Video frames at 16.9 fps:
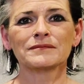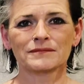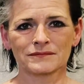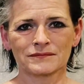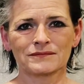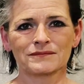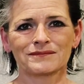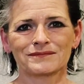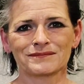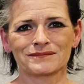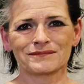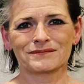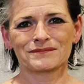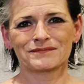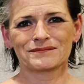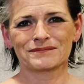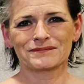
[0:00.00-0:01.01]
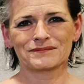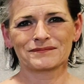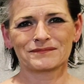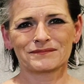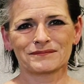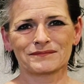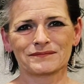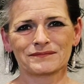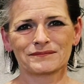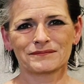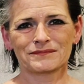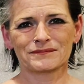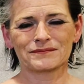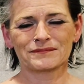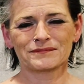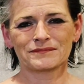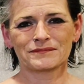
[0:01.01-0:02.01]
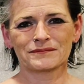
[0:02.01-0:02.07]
No words are spoken by the person on screen.